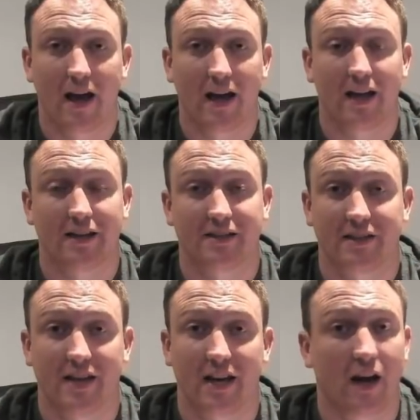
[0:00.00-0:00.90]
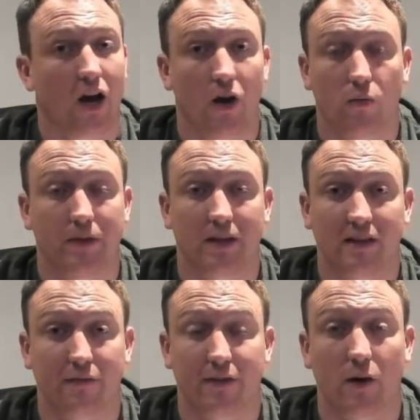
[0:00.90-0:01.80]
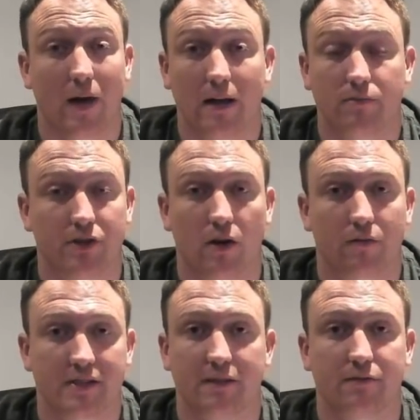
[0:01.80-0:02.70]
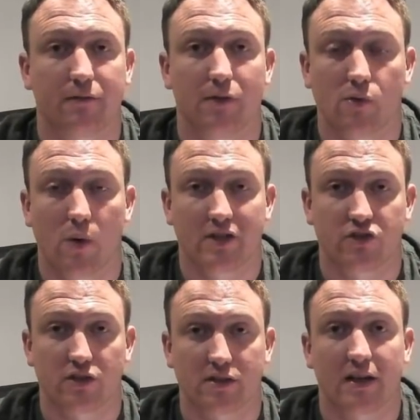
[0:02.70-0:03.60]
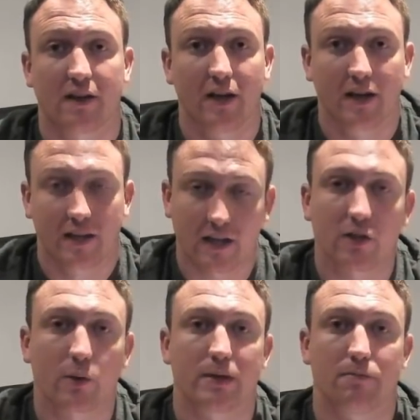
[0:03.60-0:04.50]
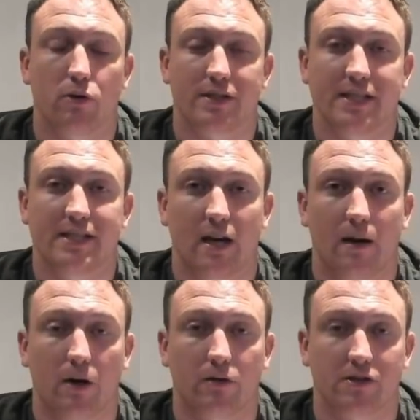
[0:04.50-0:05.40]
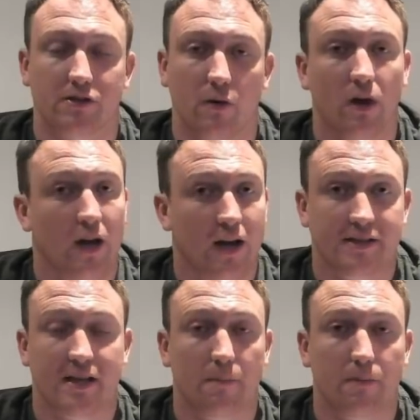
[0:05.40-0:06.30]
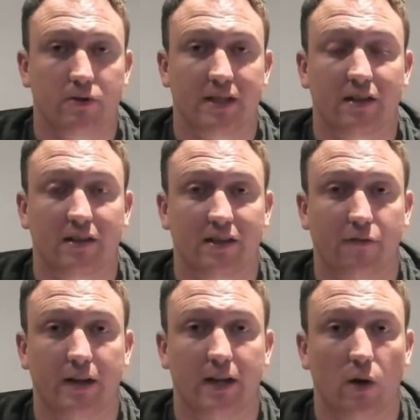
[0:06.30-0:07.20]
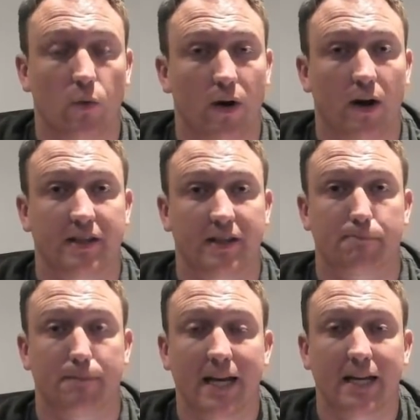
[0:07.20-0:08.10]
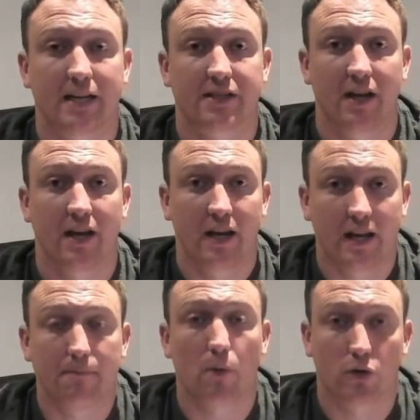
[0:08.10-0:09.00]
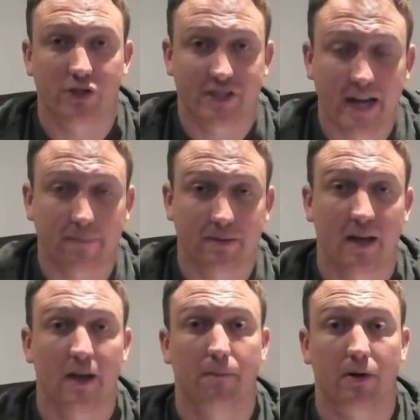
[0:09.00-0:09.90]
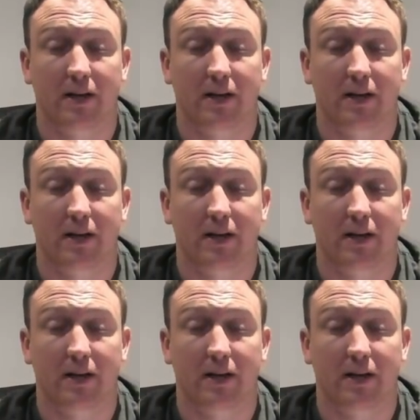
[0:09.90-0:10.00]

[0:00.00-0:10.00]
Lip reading: And yeah, I hope that this video helped you. I received a few questions, can you go into more detail about it? So I said I'd put together this video where I'd explain it in more depth. But